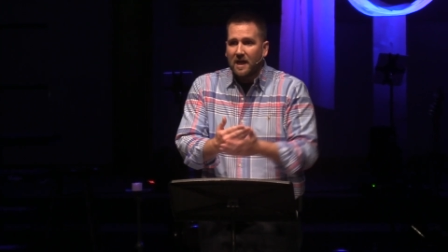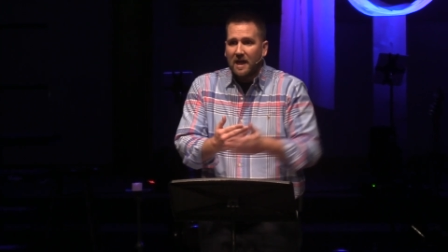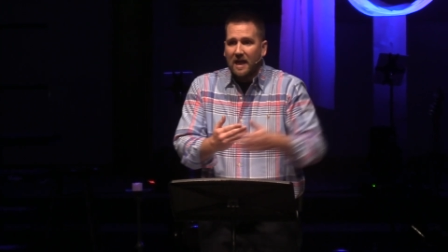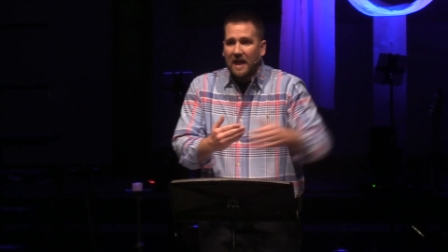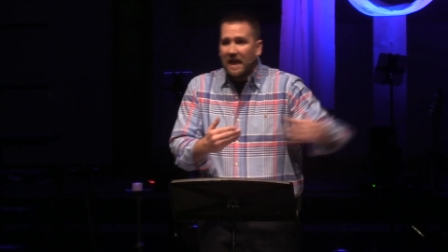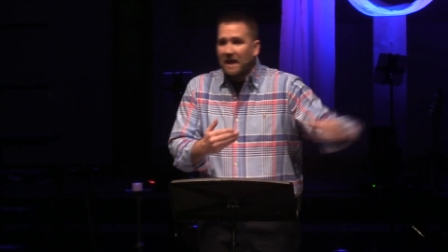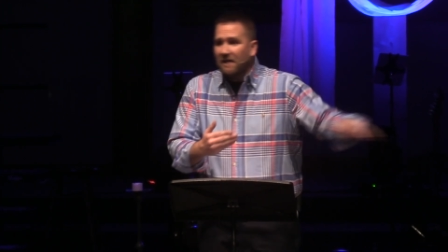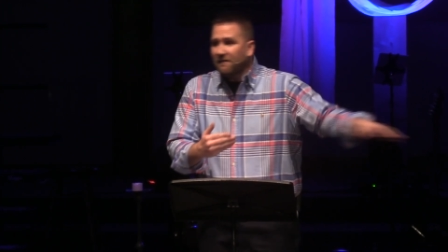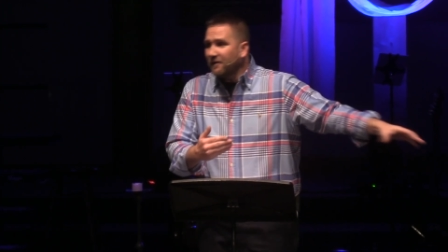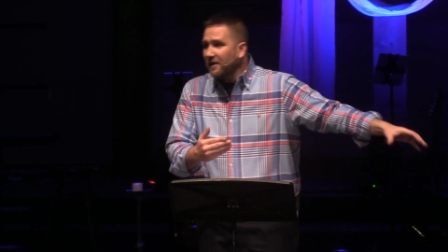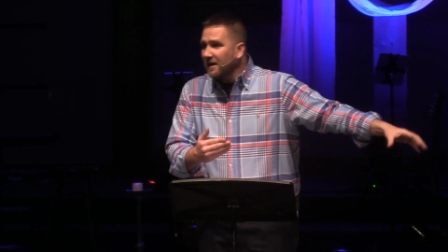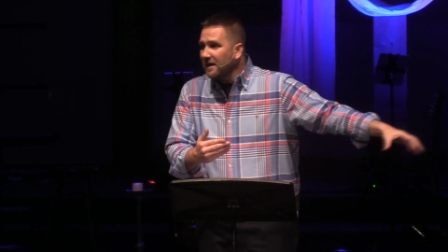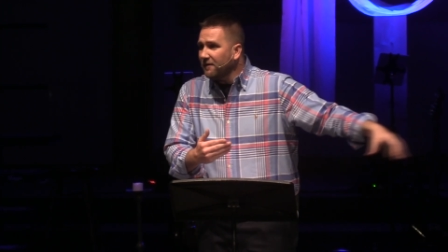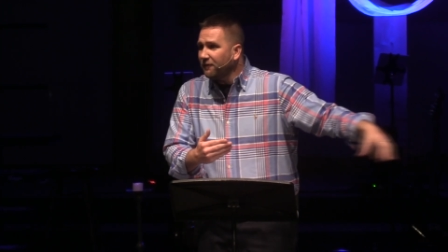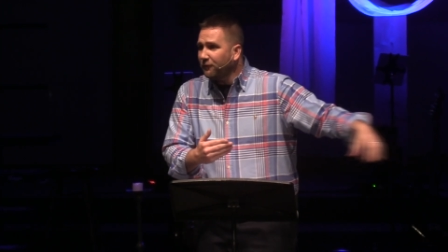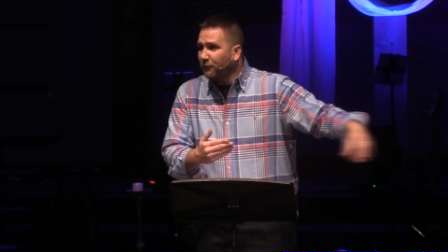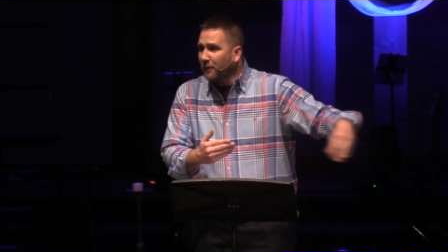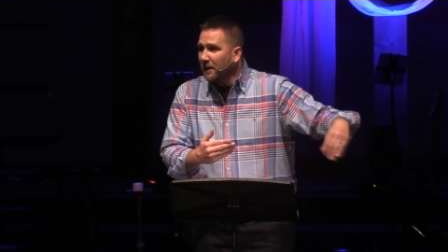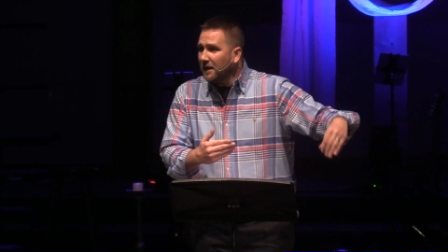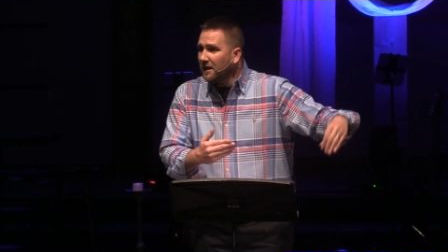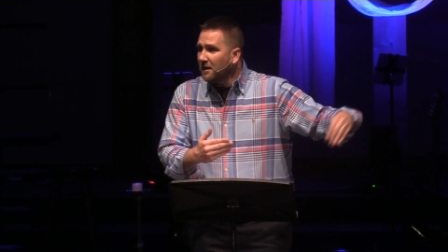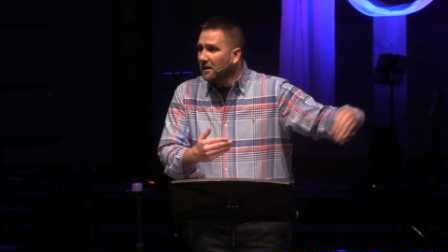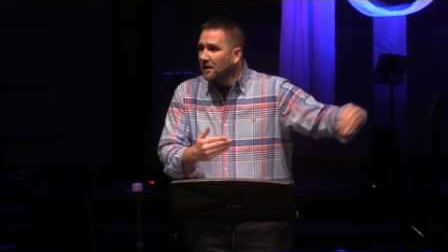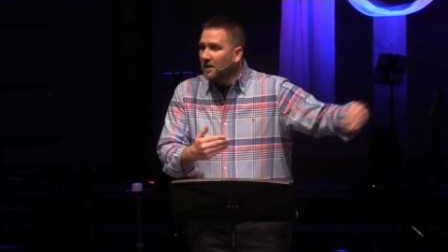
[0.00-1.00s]
even if
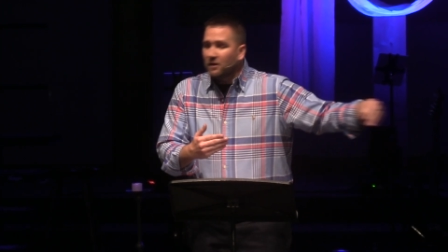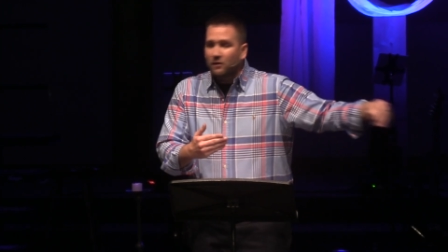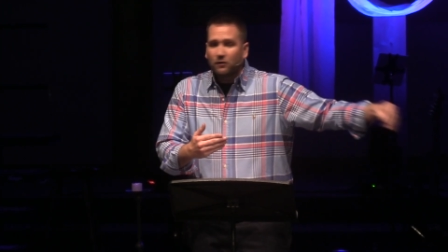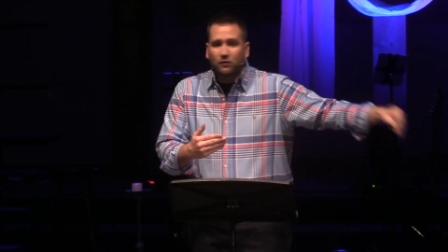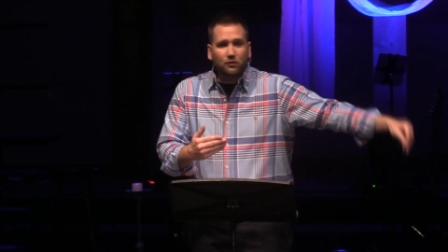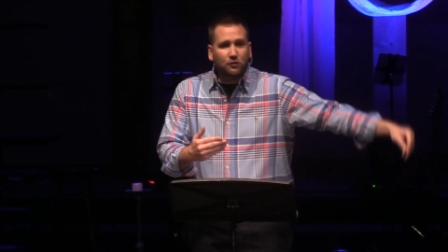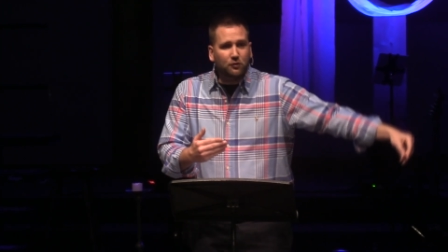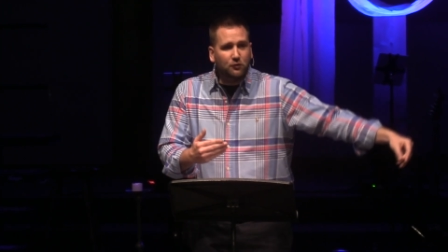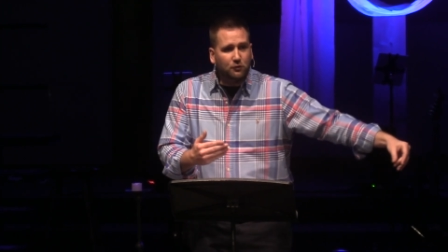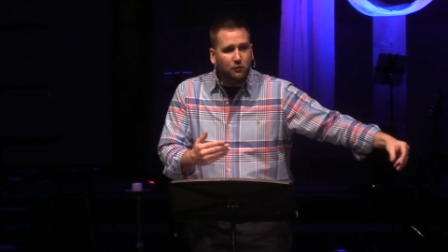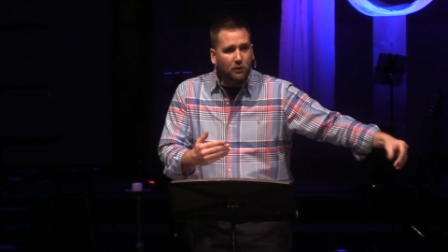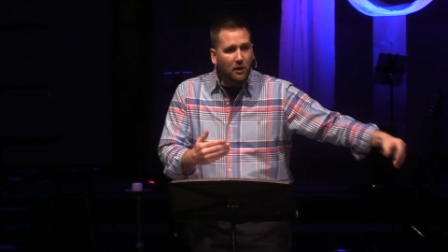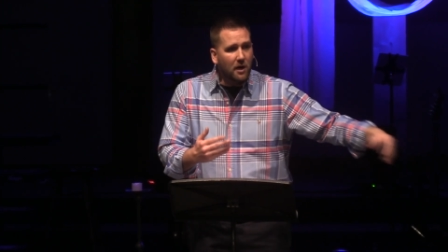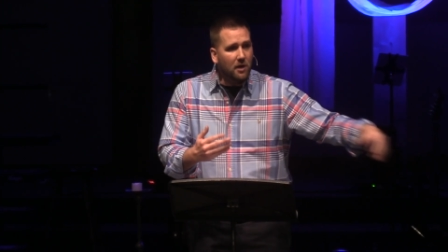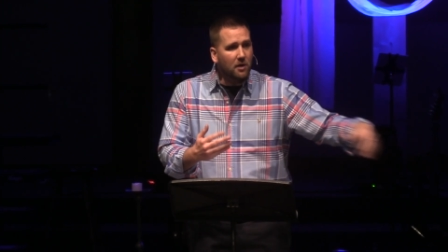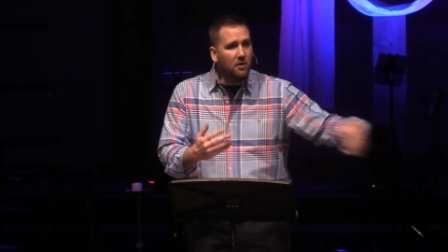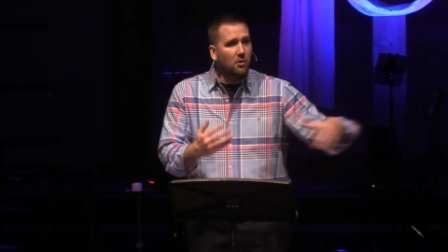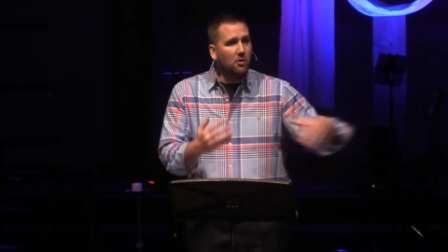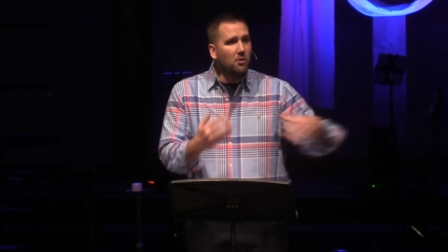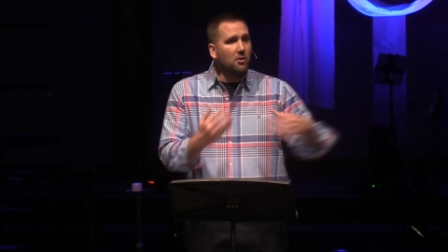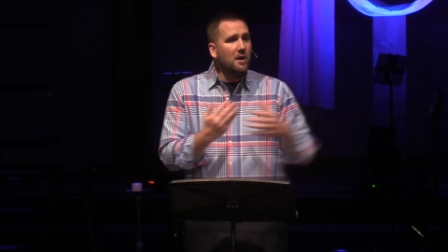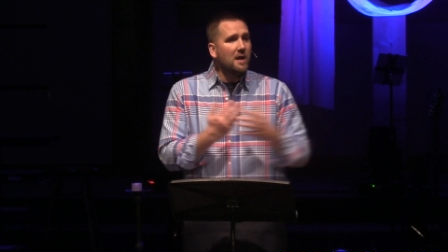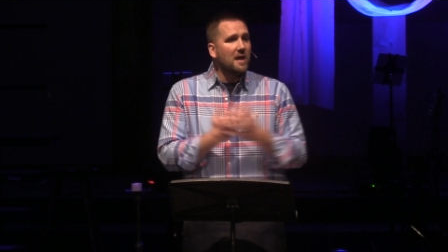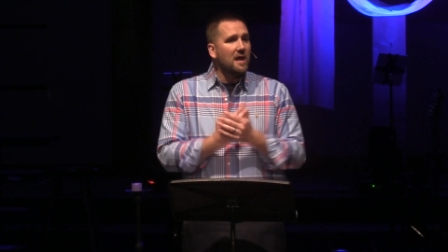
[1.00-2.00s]
we
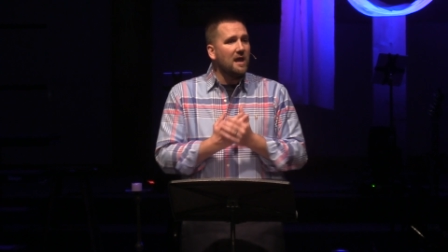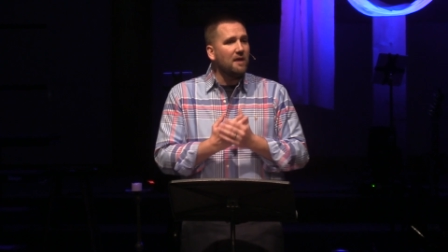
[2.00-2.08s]
struggle,